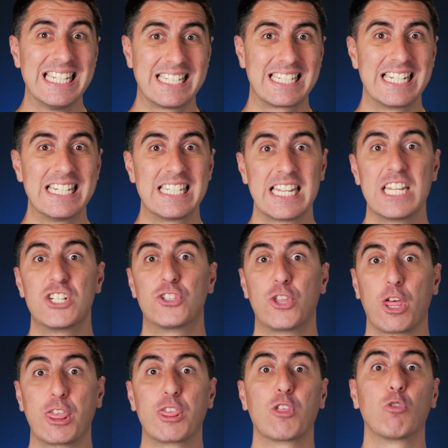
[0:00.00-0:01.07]
distance is
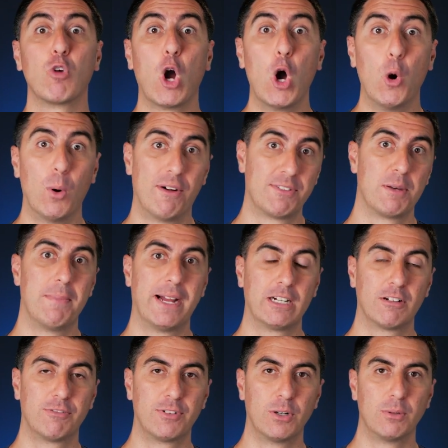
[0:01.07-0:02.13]
the throw of the
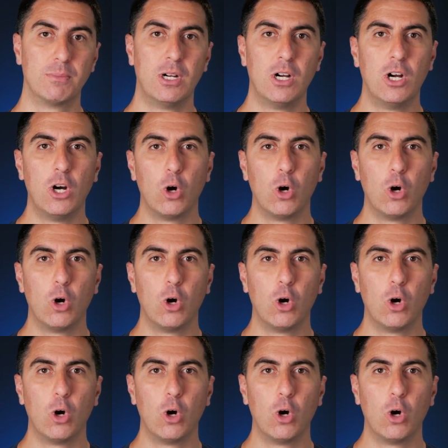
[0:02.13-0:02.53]
microphone,